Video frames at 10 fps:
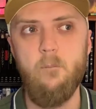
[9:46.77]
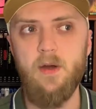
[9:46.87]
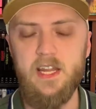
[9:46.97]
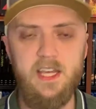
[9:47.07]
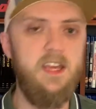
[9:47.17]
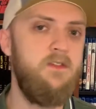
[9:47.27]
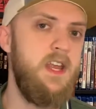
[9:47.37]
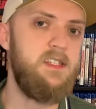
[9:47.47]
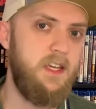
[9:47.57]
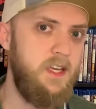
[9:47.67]
but even
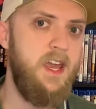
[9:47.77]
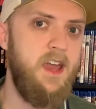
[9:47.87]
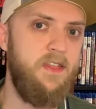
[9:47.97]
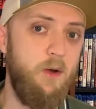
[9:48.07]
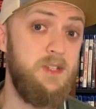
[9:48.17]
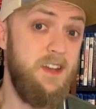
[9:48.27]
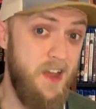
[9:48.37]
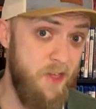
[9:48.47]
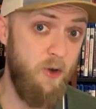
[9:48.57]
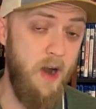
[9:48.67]
as a kid, there was
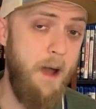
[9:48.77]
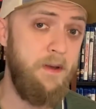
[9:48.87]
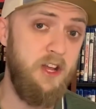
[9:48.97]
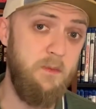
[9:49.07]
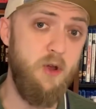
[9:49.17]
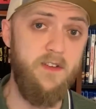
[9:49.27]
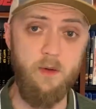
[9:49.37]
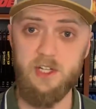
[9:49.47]
another Robin Hood movie,